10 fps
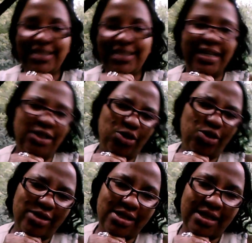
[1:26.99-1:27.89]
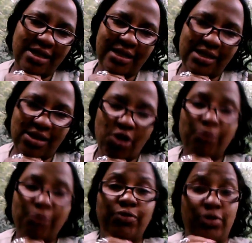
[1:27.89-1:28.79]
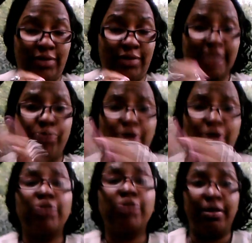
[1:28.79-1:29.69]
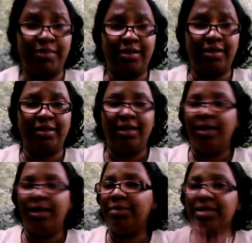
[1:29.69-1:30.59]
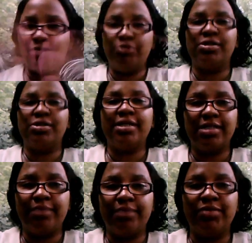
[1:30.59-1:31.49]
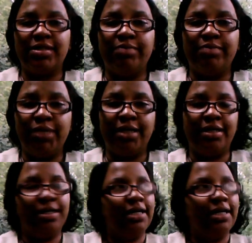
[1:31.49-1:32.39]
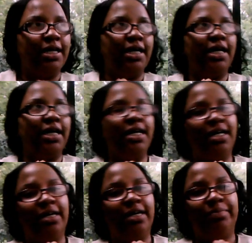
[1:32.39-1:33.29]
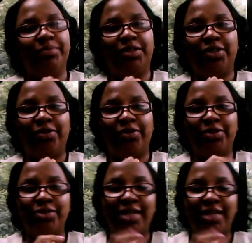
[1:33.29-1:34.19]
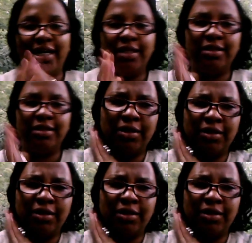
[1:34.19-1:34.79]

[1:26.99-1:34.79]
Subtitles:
dangerous, and that's hurtful. That's where hurt comes in. Because if you say something to me, and you say, Helen,